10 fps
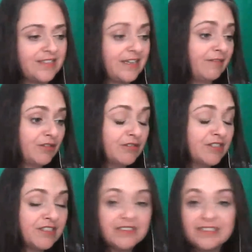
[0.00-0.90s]
Jared
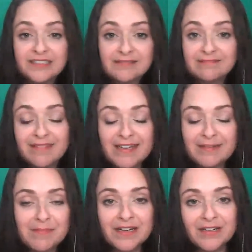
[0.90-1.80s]
Kushner has
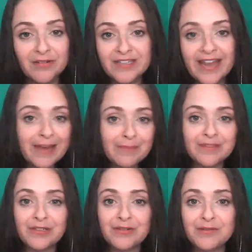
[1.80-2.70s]
admitted on
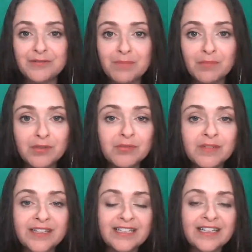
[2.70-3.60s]
tape to Bob
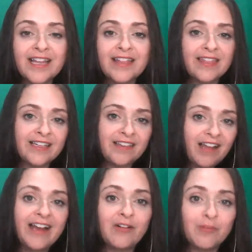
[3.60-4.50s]
Woodward that they
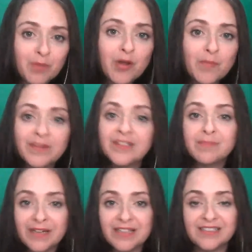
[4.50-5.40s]
lie on
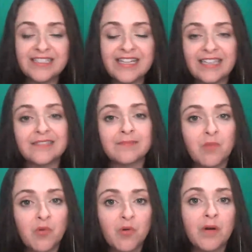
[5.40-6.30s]
purpose because it gets
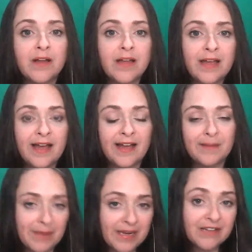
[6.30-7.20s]
more
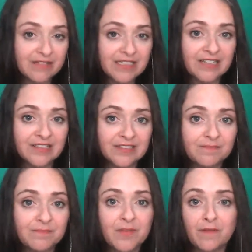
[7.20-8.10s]
media
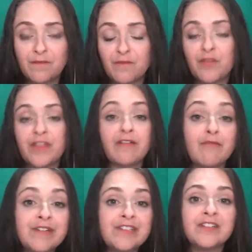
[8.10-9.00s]
attention for their
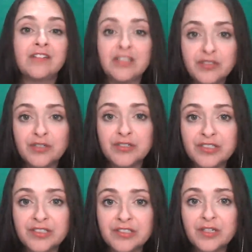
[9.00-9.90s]
original
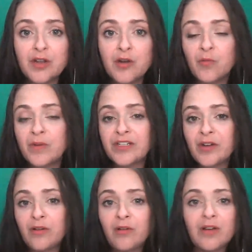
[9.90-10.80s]
assertions, which are
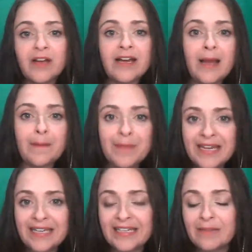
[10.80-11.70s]
no longer
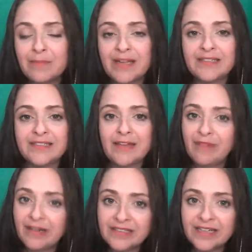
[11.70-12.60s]
appealing because they
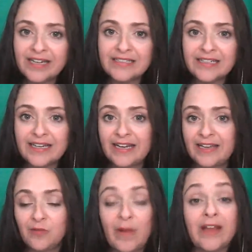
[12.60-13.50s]
resonate
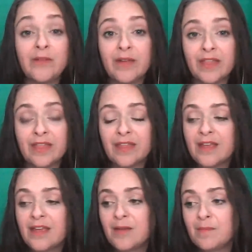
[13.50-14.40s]
in a way with
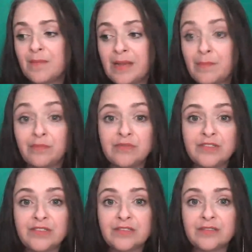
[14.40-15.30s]

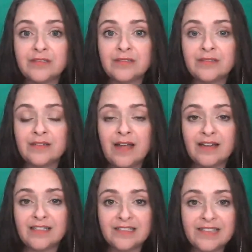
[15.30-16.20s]
people's
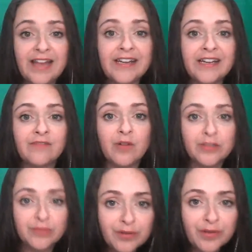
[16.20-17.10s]
understanding of
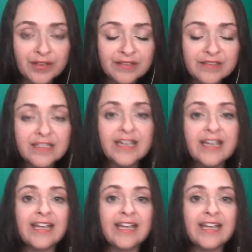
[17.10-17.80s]
what truth is.